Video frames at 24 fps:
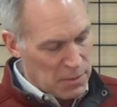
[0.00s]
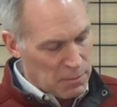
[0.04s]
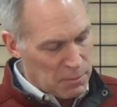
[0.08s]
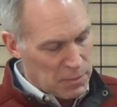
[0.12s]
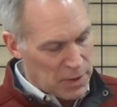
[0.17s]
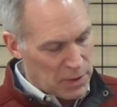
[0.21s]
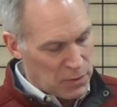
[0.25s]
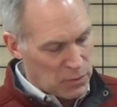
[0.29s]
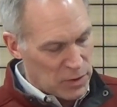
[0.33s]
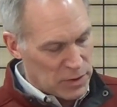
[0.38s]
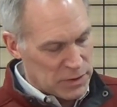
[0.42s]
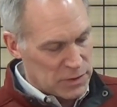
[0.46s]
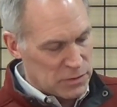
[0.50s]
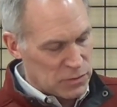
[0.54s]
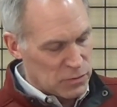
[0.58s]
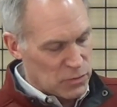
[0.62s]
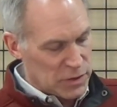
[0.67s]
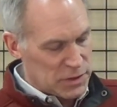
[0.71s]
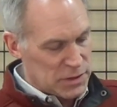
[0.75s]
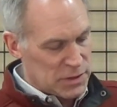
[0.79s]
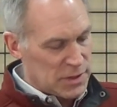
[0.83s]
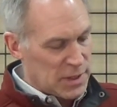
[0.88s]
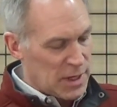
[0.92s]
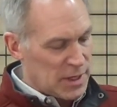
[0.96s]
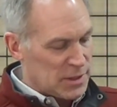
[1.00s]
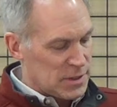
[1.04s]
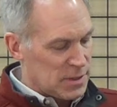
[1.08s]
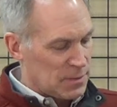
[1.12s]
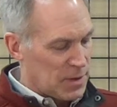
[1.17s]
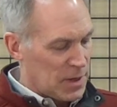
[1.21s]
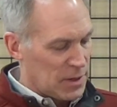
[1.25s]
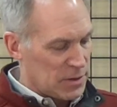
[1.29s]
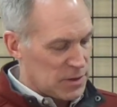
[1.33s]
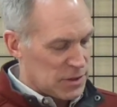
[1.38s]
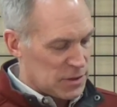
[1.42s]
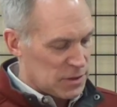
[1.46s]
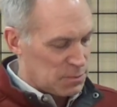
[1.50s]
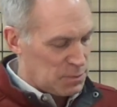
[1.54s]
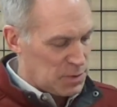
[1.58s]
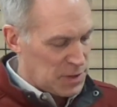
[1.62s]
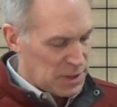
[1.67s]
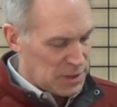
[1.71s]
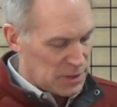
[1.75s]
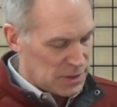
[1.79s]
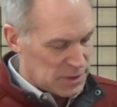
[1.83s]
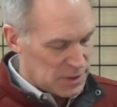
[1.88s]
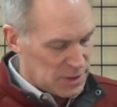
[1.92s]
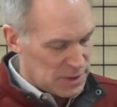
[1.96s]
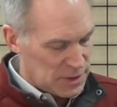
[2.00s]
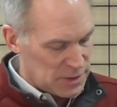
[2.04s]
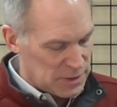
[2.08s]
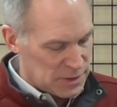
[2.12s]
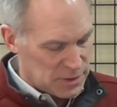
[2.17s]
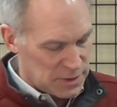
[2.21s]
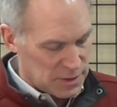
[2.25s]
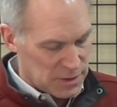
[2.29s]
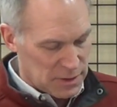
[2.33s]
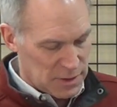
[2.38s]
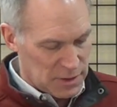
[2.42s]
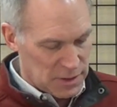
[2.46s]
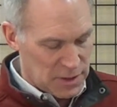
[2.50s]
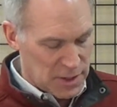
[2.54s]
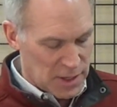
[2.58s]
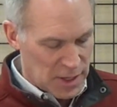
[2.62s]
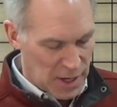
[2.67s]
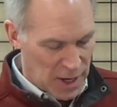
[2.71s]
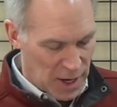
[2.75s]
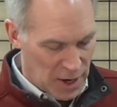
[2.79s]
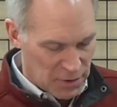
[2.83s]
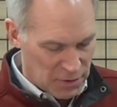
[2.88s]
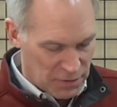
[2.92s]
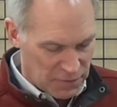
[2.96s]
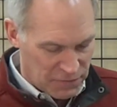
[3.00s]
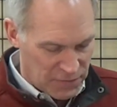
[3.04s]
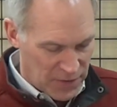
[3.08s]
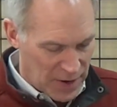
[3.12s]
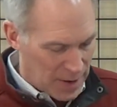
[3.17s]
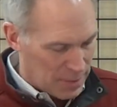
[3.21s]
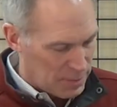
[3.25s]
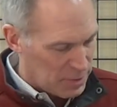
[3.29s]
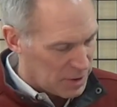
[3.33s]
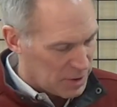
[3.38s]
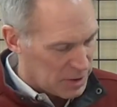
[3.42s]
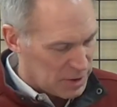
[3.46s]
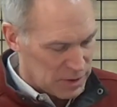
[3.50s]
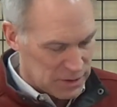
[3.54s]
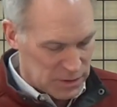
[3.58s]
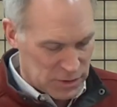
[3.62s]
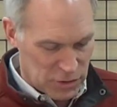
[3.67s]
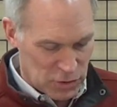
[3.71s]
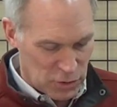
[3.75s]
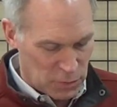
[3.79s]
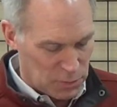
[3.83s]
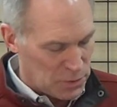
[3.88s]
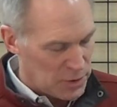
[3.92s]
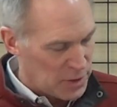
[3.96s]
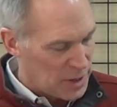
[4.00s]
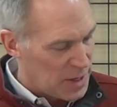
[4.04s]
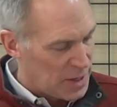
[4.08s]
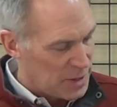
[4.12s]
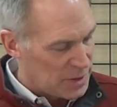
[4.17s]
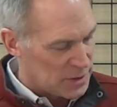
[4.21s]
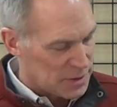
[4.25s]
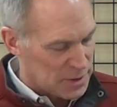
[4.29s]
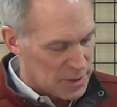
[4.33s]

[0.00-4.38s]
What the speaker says: But what's nice about this piece is the outer fabric is super nice,